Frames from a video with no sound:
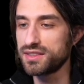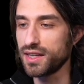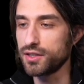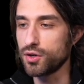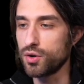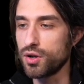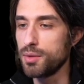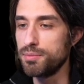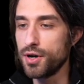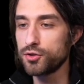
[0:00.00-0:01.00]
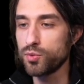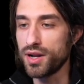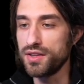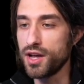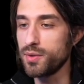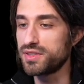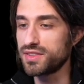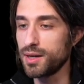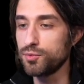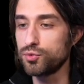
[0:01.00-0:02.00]
cycle. But well, now it's
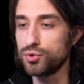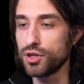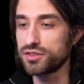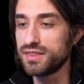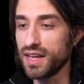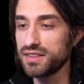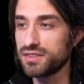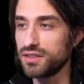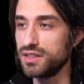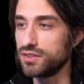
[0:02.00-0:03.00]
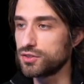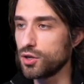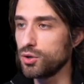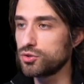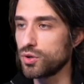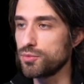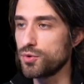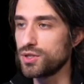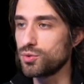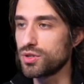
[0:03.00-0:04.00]
time to just test this code. So I'm
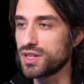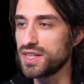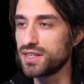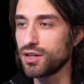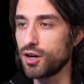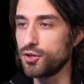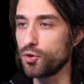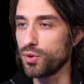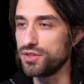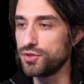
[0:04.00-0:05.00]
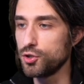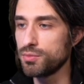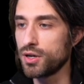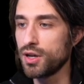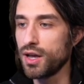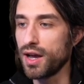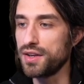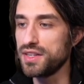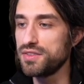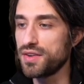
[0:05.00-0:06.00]
going to click on resume.
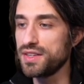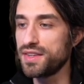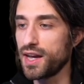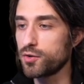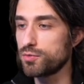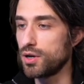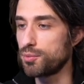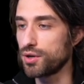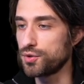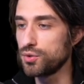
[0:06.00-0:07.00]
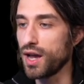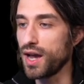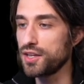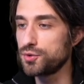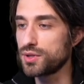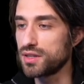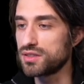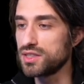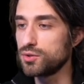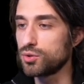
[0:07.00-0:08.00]
And if I interact with my preview, as you can
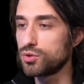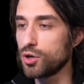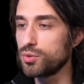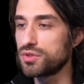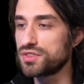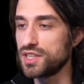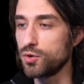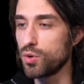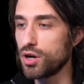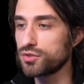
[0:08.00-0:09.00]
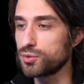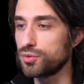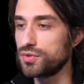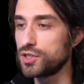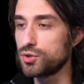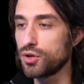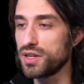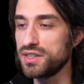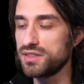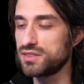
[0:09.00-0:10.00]
see, the code still works. So the feature
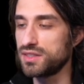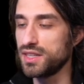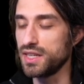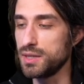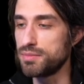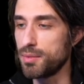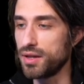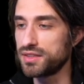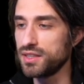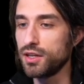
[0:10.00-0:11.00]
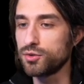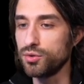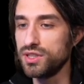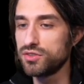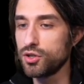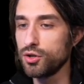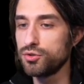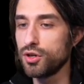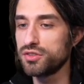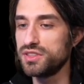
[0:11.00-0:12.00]
is still implemented. So this code
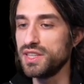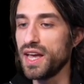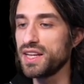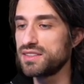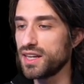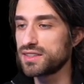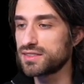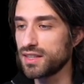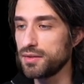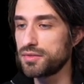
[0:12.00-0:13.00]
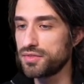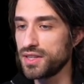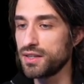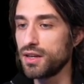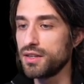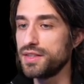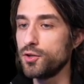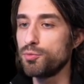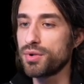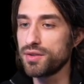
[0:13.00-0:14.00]
does the exact same thing
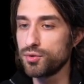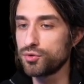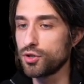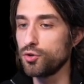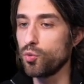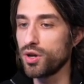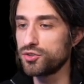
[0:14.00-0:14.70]
than the previous code was